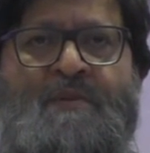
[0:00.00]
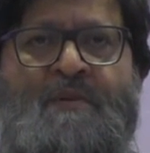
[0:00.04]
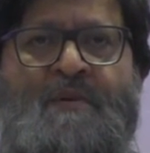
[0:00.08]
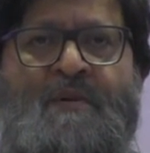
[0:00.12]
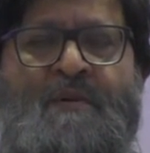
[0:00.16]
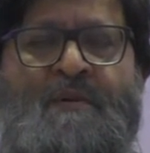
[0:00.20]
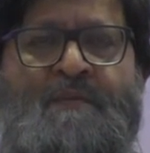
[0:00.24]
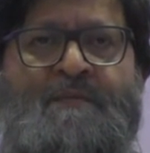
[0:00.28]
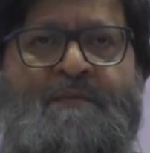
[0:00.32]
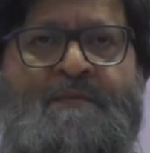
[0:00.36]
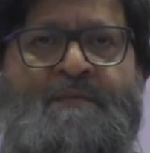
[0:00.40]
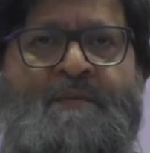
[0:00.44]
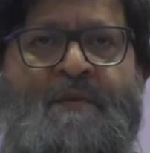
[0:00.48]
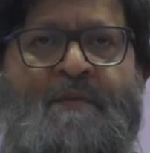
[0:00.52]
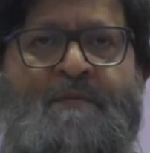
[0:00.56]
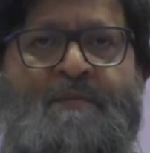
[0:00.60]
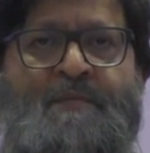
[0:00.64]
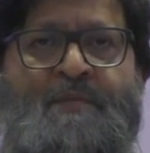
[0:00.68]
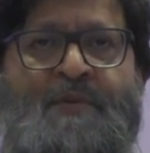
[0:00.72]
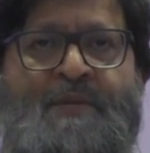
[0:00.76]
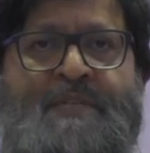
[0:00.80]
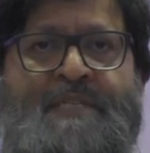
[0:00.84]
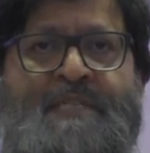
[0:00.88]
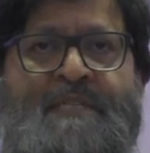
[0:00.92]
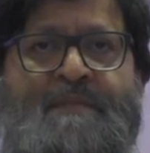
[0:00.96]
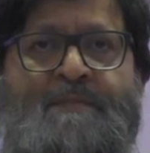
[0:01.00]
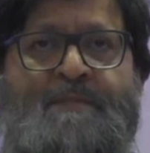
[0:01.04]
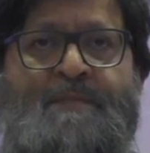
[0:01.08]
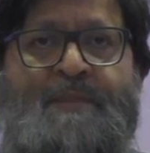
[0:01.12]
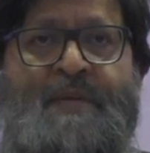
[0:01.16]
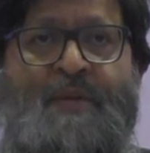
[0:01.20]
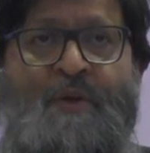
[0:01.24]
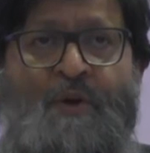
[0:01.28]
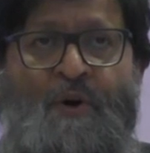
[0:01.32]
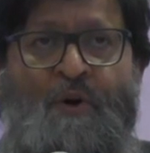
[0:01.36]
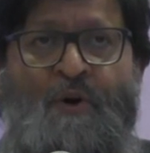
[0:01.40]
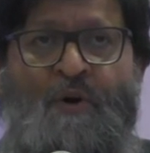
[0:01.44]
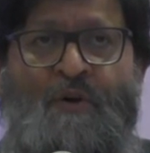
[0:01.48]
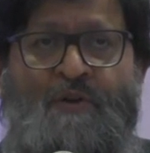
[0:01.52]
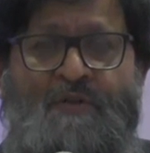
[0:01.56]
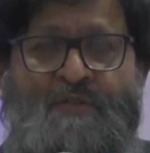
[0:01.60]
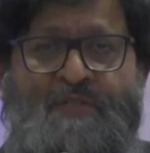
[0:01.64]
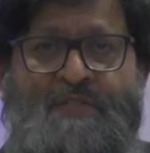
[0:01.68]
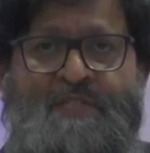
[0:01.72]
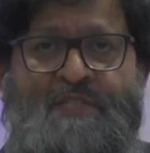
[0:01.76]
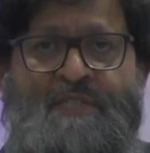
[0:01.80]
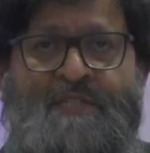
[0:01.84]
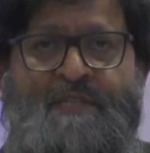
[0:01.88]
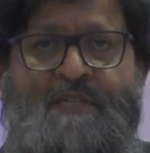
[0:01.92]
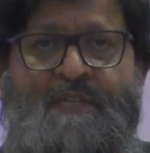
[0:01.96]
of Britain
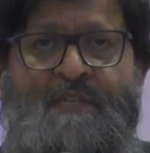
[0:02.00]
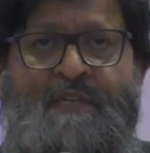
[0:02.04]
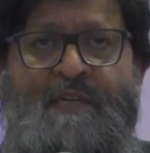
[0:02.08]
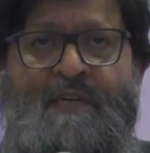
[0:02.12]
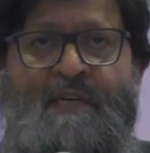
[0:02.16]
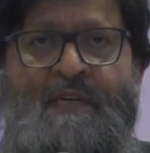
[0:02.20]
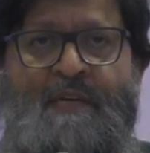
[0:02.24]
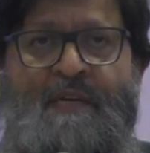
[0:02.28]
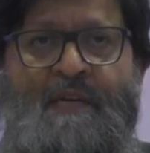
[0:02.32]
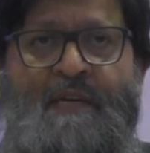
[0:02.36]
because